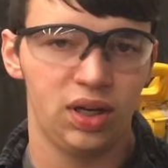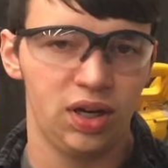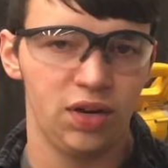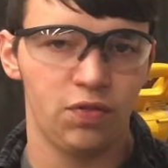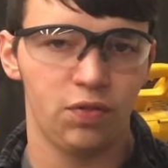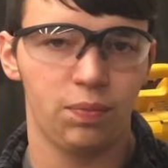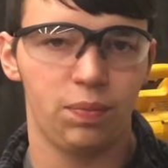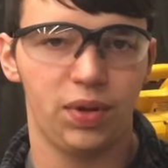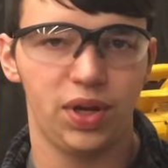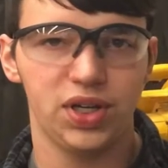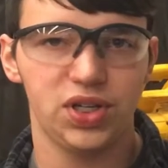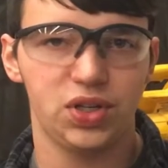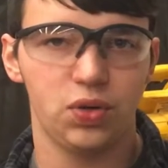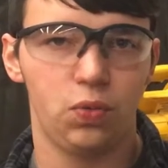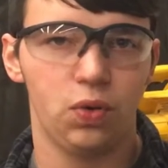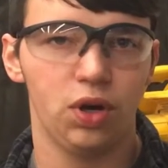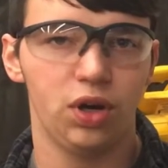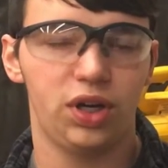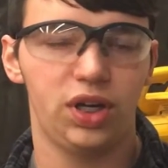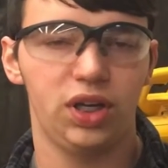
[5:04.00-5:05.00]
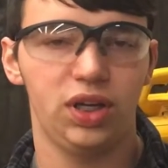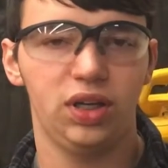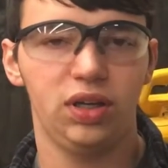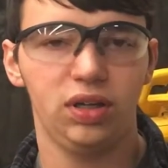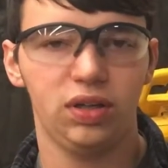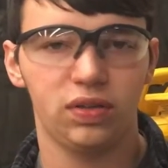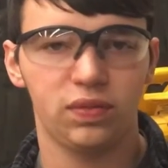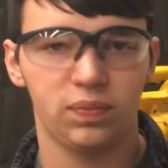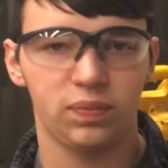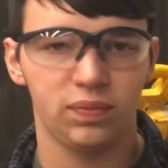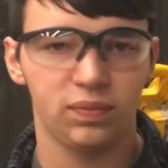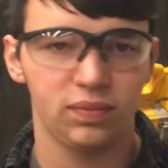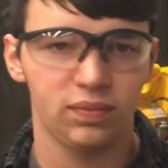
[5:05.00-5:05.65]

different place to work in.